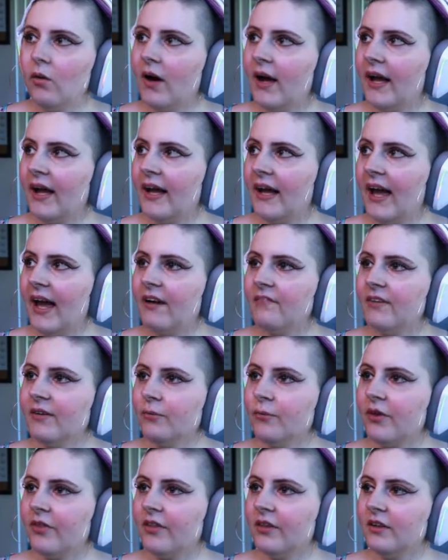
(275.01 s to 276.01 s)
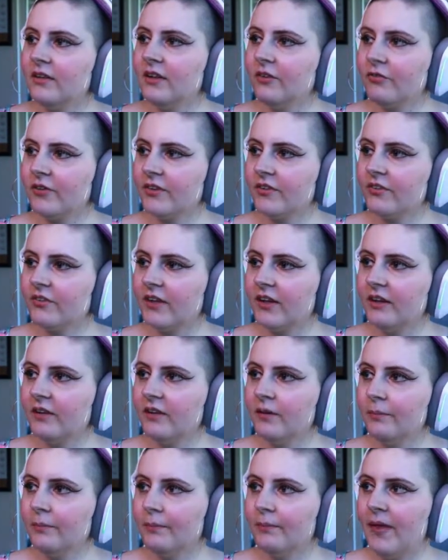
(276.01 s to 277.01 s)
I have it with a different
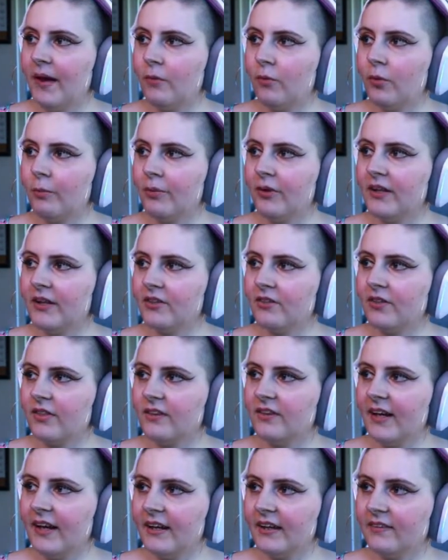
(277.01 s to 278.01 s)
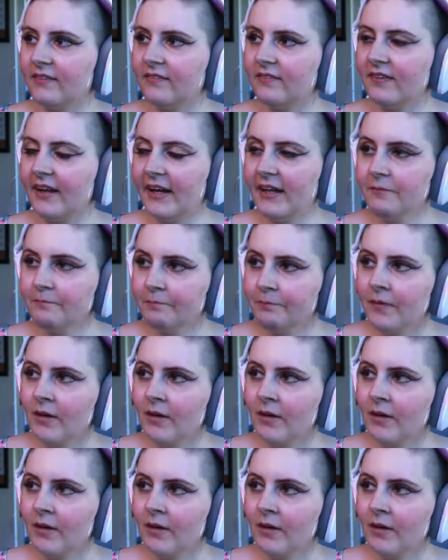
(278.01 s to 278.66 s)
skill that we'll put into the deck instead.